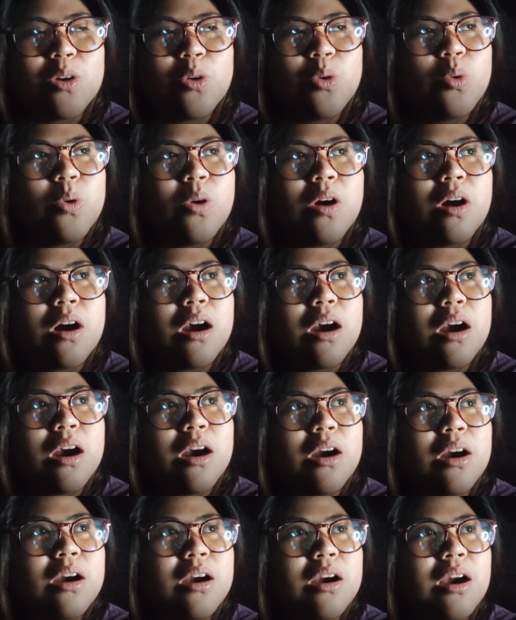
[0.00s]
who
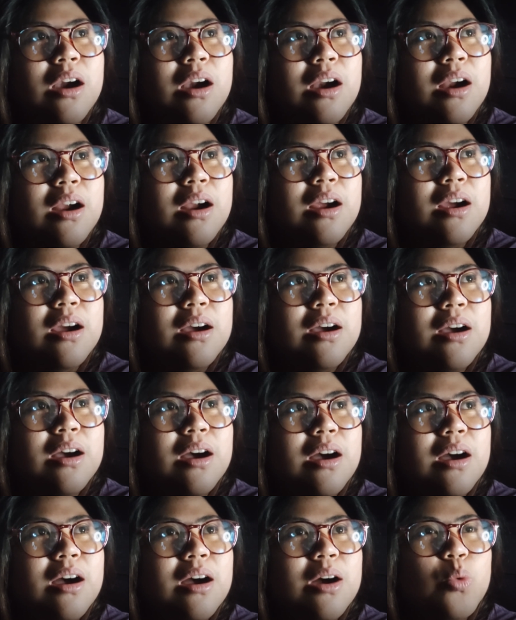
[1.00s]
are
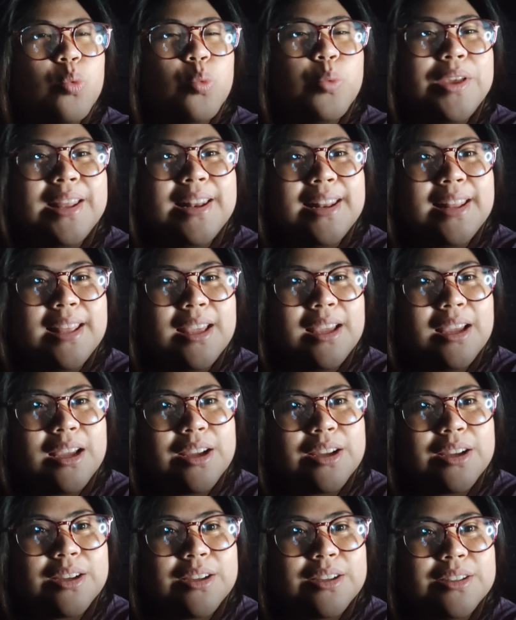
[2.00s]

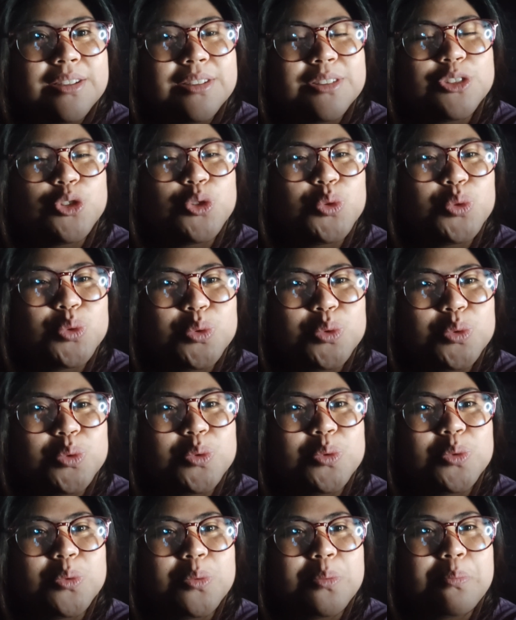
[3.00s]
willing
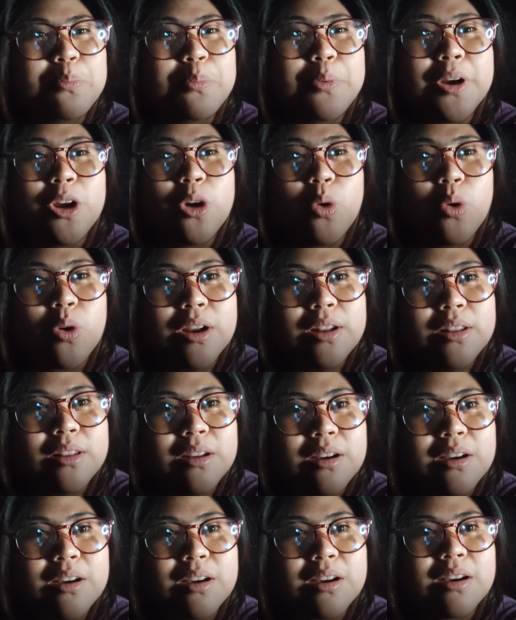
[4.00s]
to
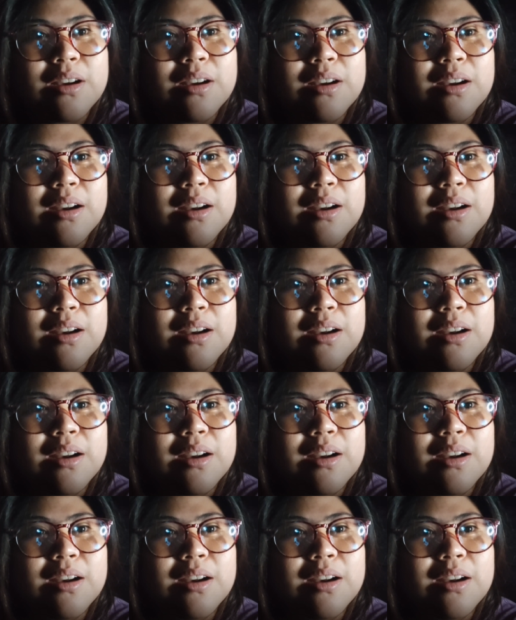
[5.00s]
pre-order